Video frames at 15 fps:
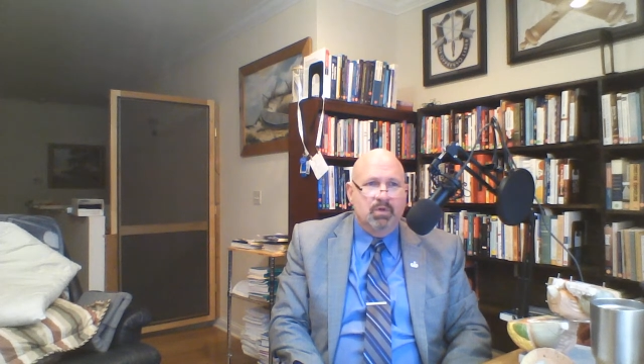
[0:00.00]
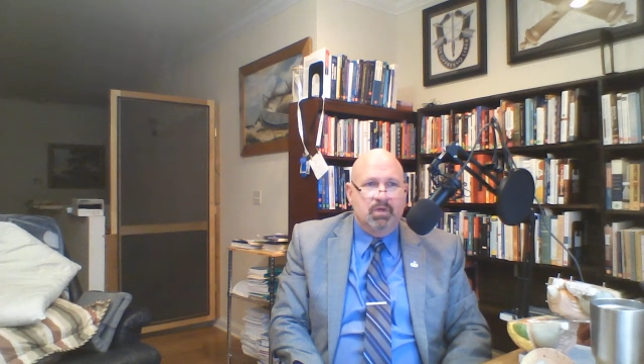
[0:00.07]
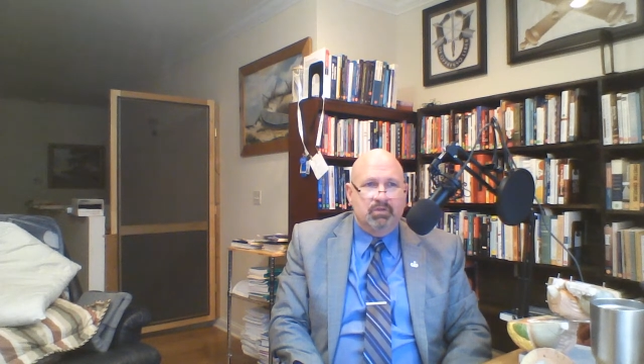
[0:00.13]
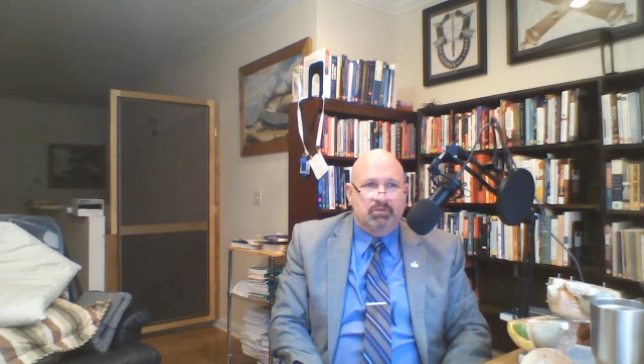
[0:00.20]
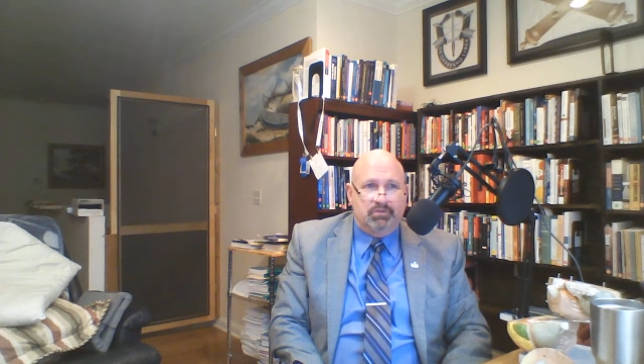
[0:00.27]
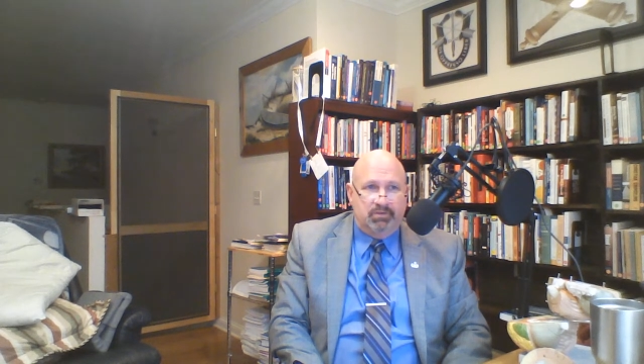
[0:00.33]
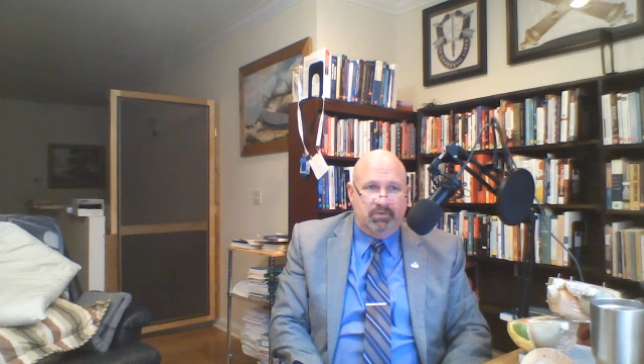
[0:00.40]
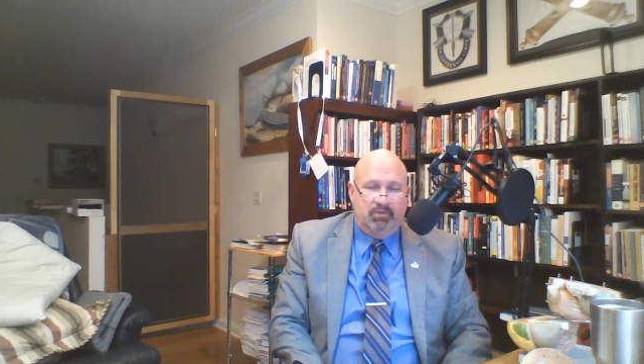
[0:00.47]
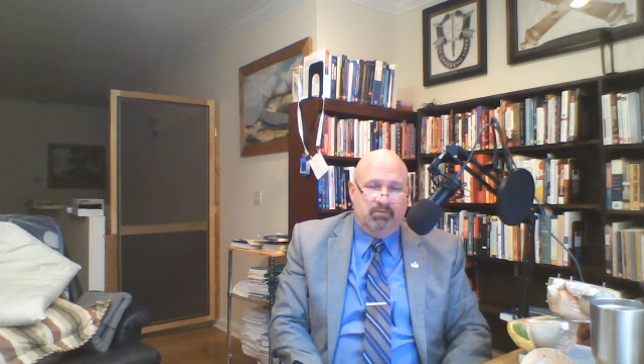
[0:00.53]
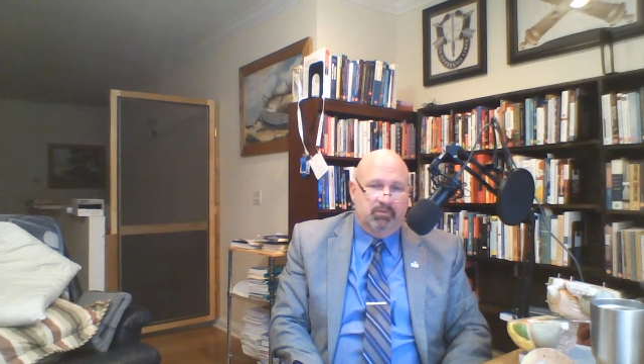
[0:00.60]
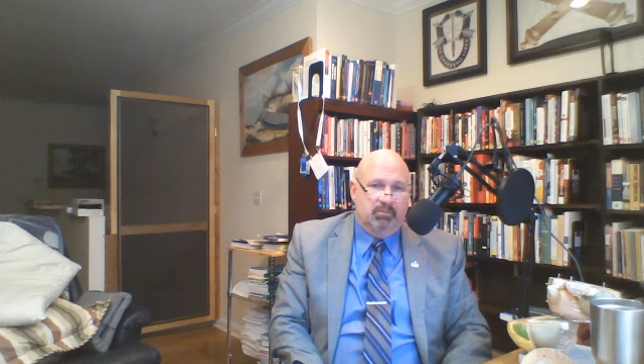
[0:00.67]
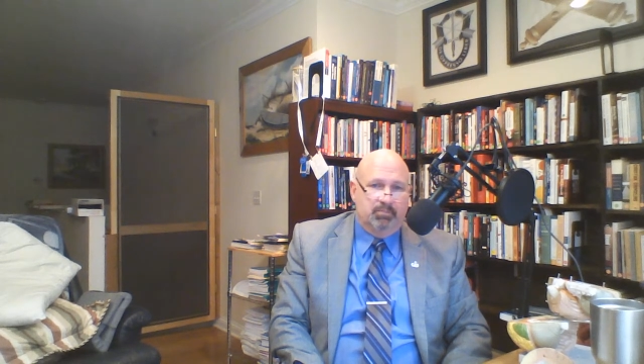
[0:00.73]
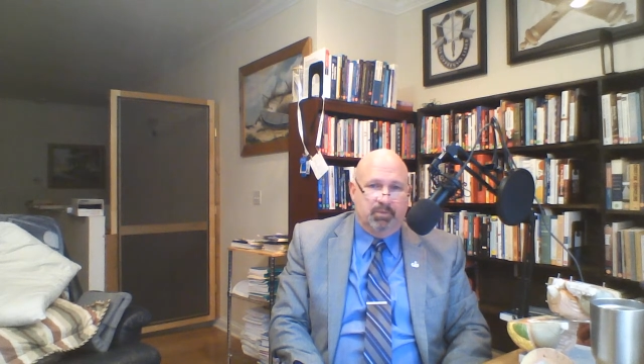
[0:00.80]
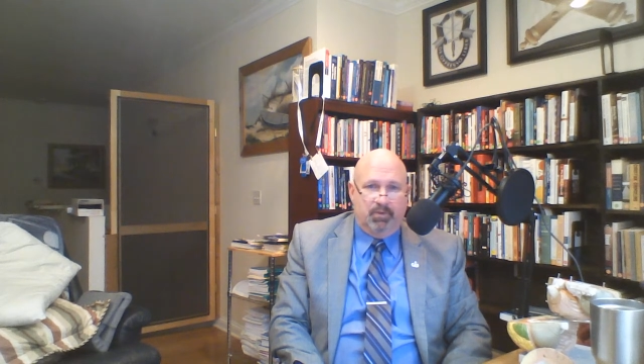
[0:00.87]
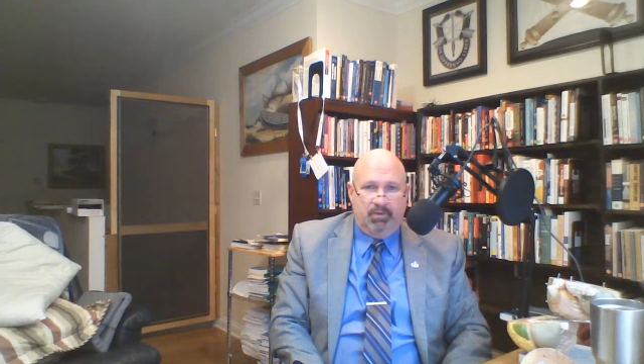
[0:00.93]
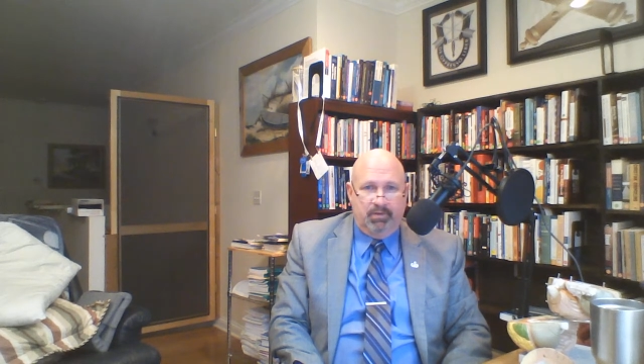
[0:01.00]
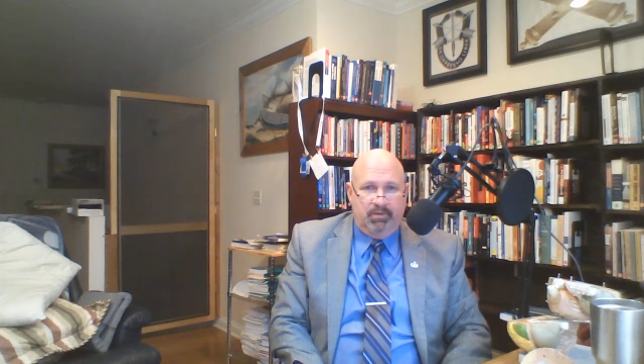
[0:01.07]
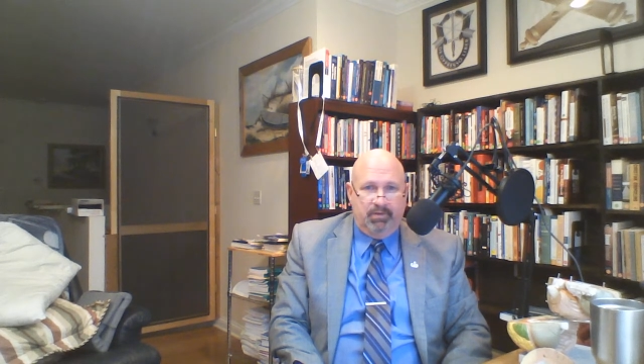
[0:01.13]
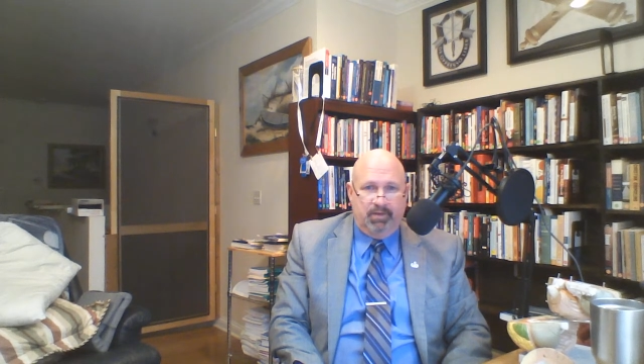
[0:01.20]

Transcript: silver bullet,